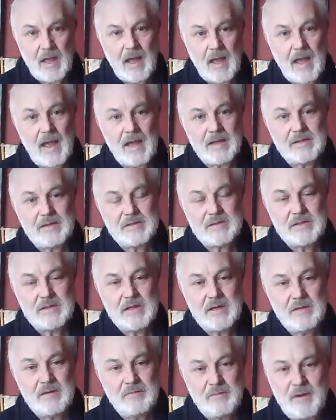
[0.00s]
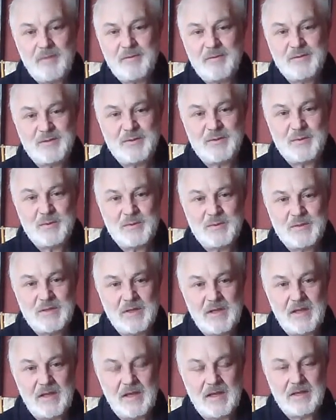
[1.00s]
And Pharaoh's
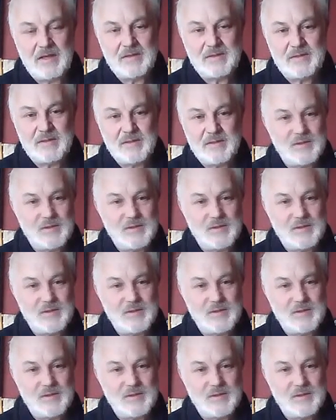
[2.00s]
daughter is